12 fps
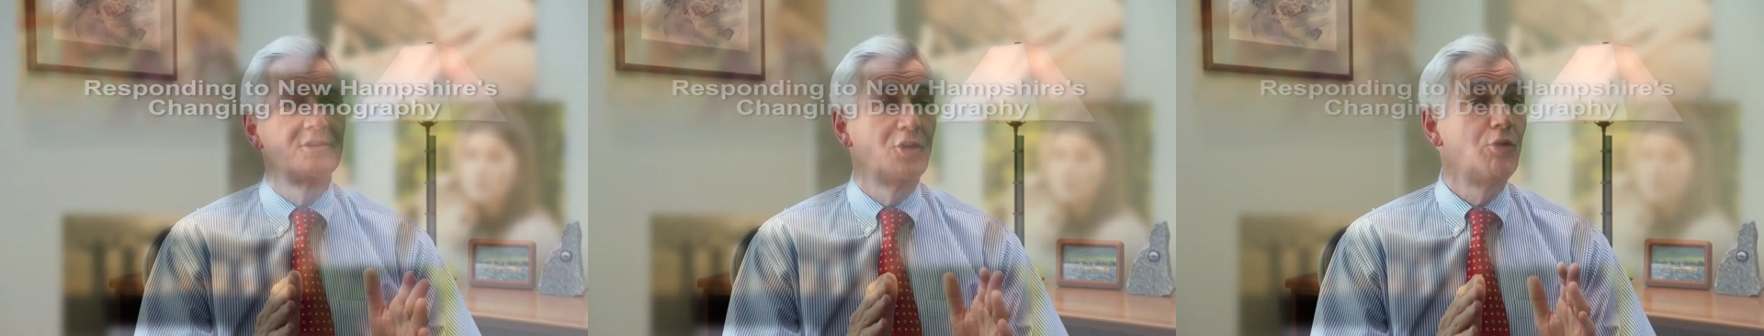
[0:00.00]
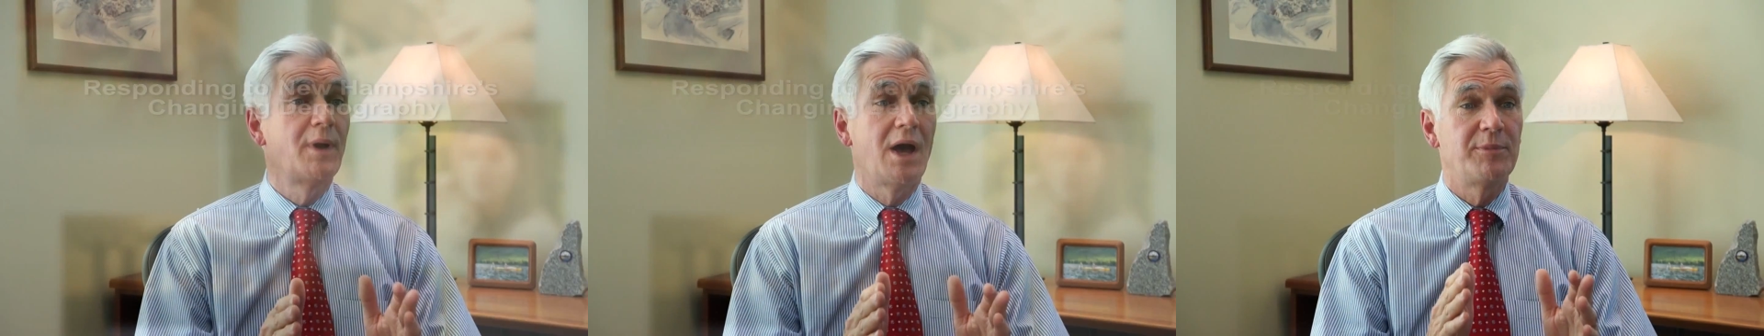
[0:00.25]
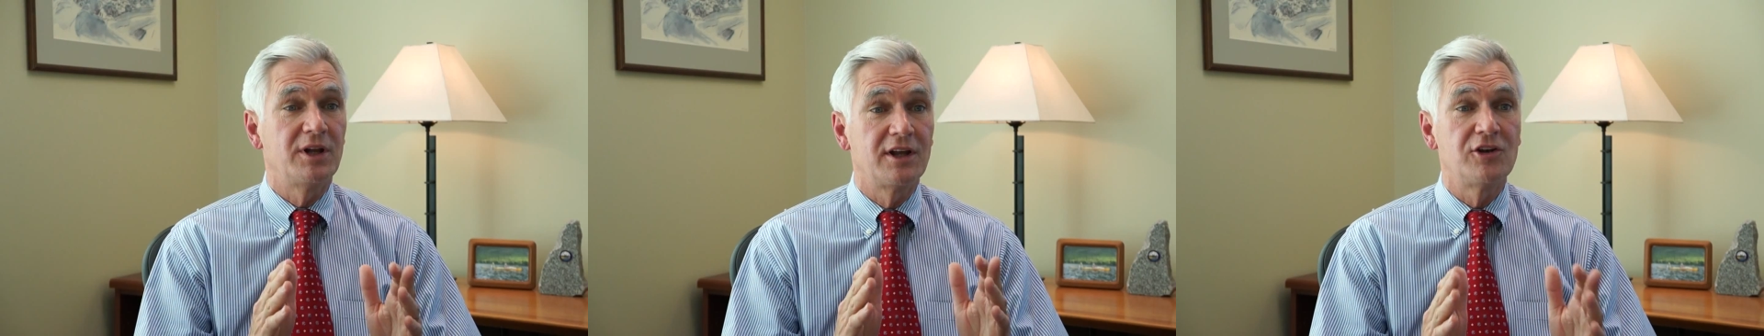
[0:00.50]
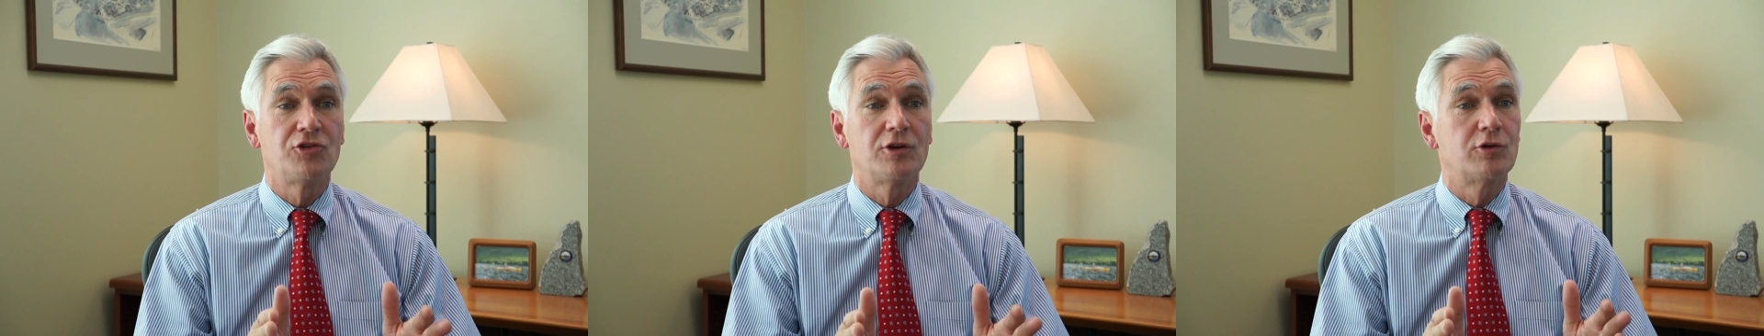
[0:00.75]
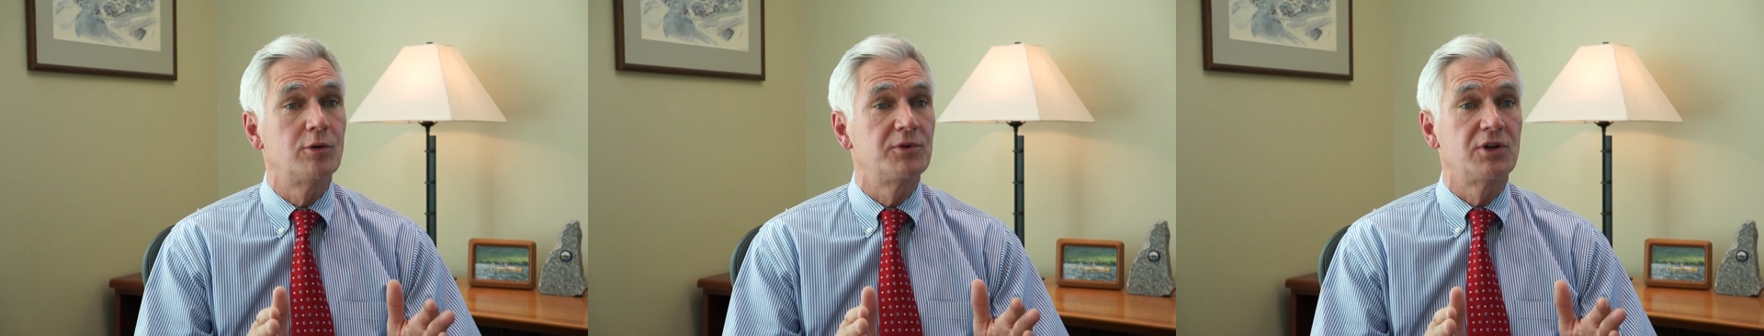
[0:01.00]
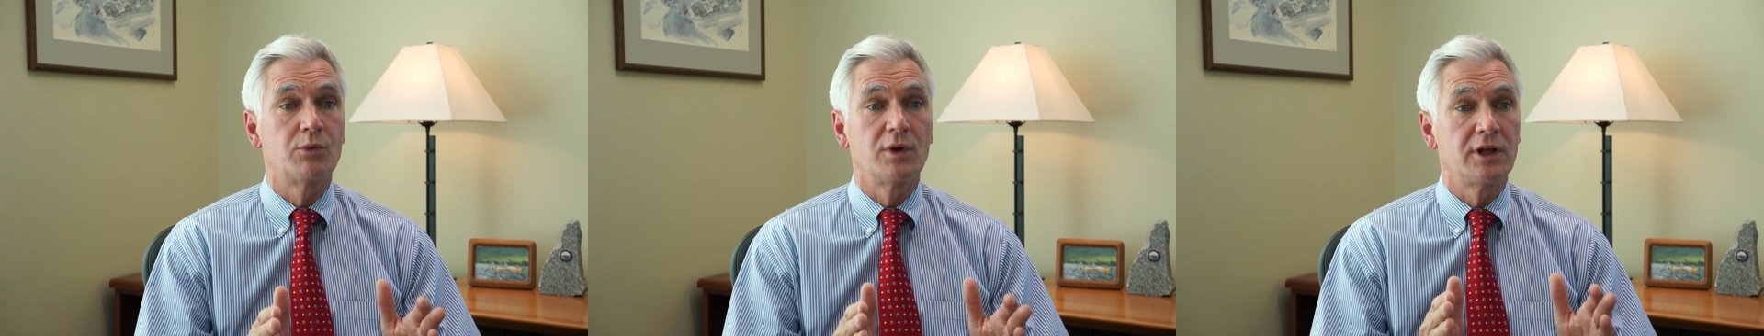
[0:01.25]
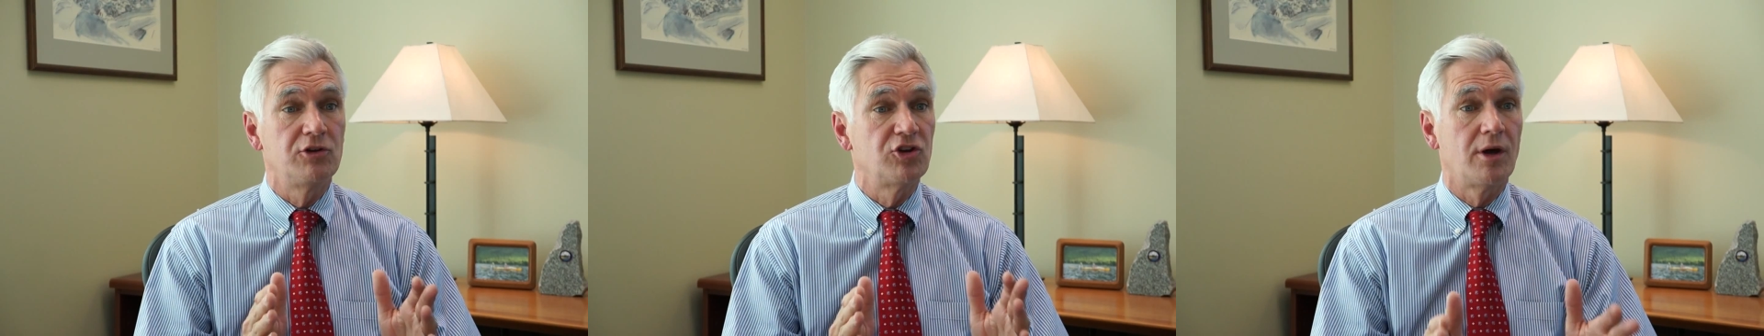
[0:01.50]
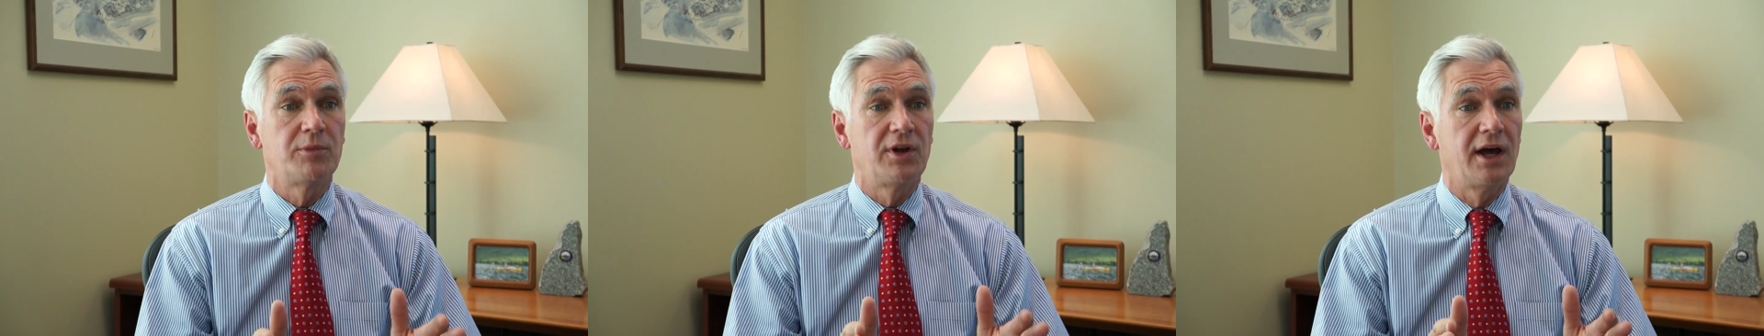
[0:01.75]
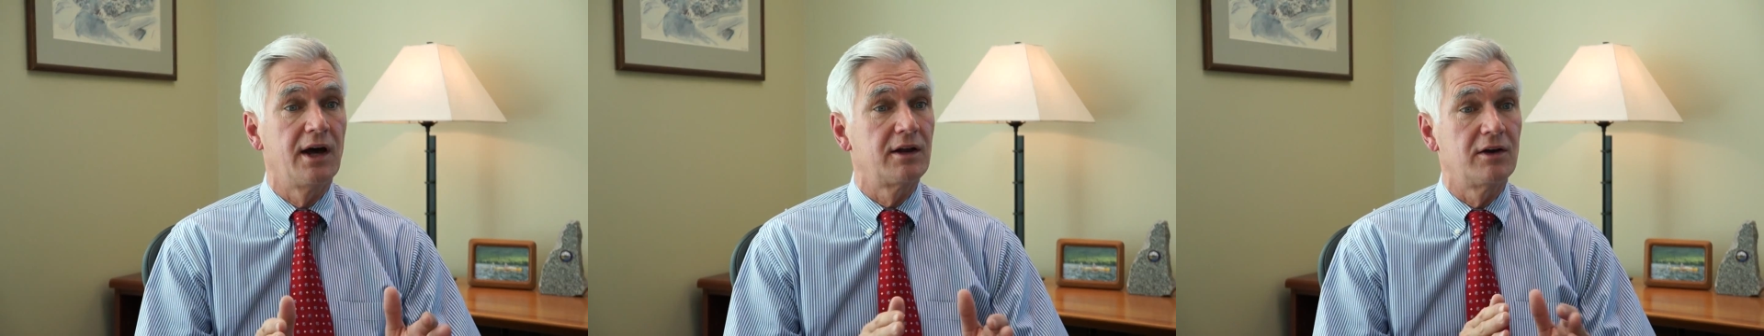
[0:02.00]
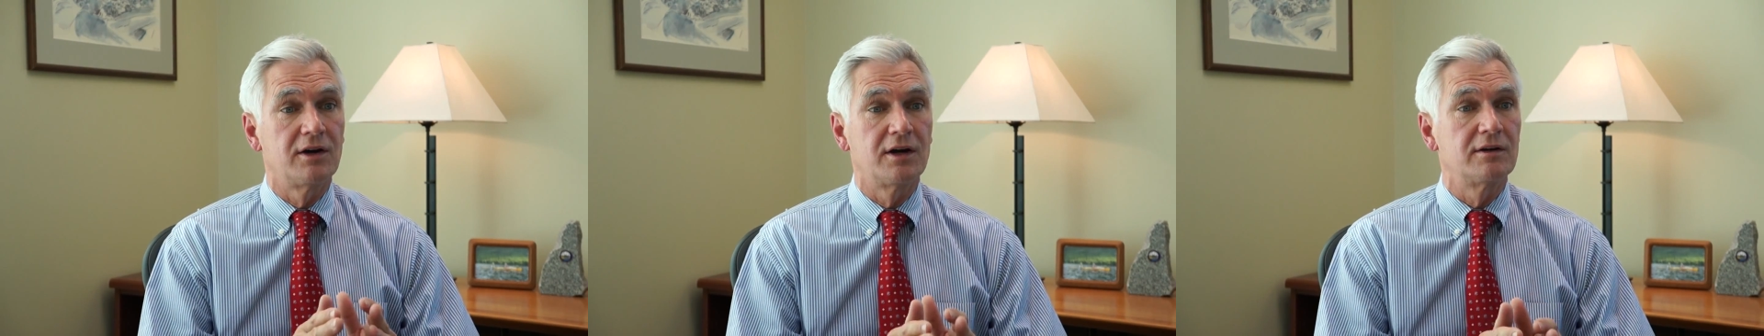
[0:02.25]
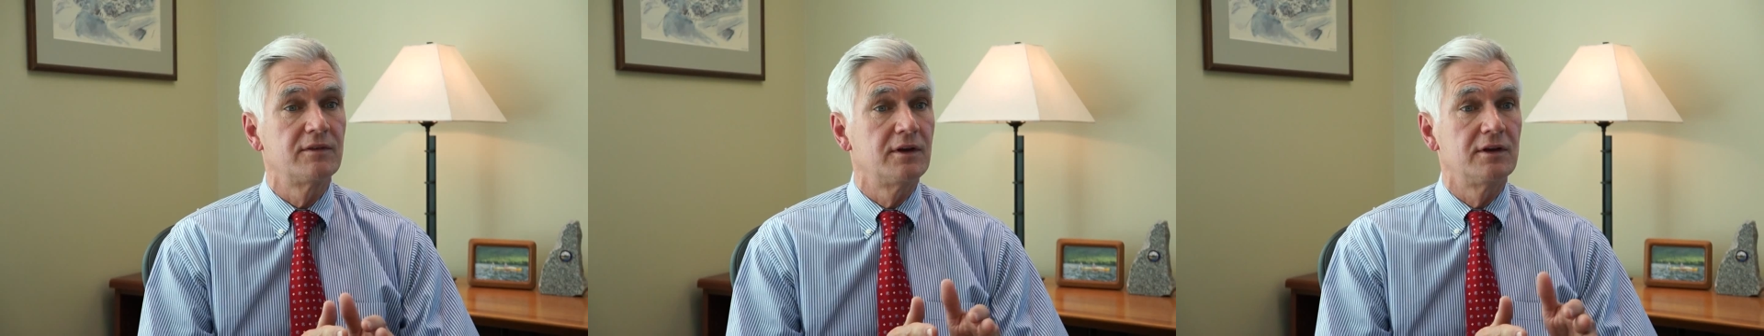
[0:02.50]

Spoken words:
Two population groups that really jumped out are